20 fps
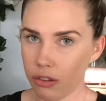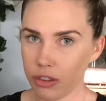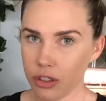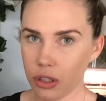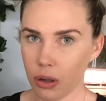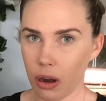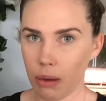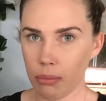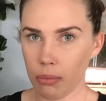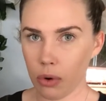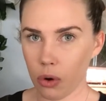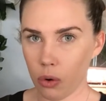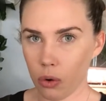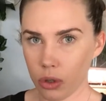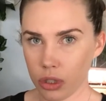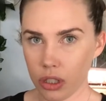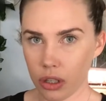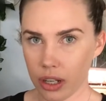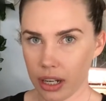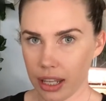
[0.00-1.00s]
So I'm
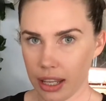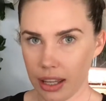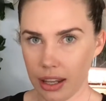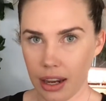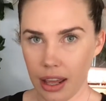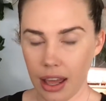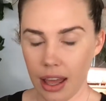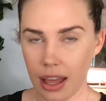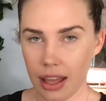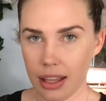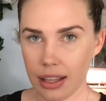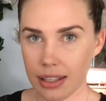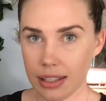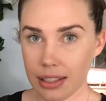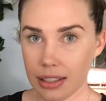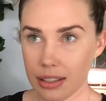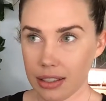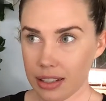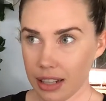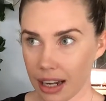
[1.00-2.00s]
also going to get
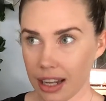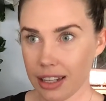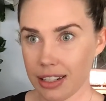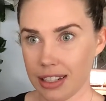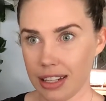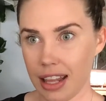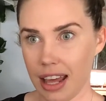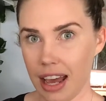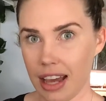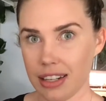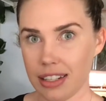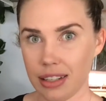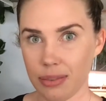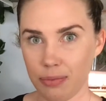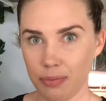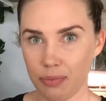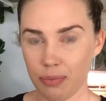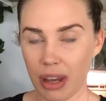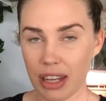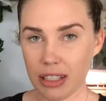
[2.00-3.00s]
stuck into that,
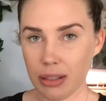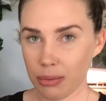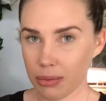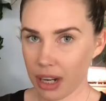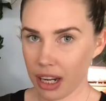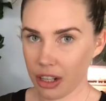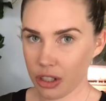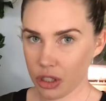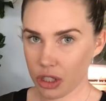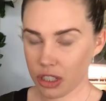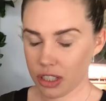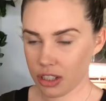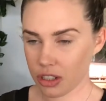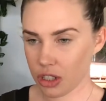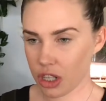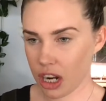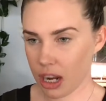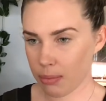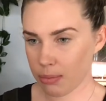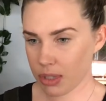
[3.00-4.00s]
make some relishes and
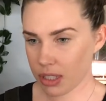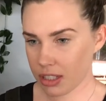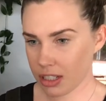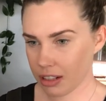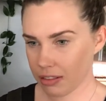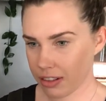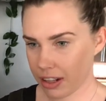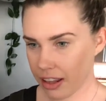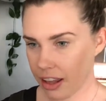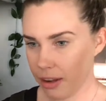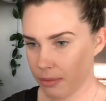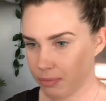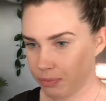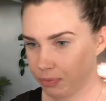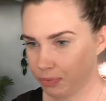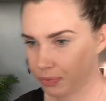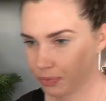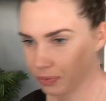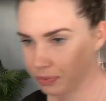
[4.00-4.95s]
jams and stuff like that,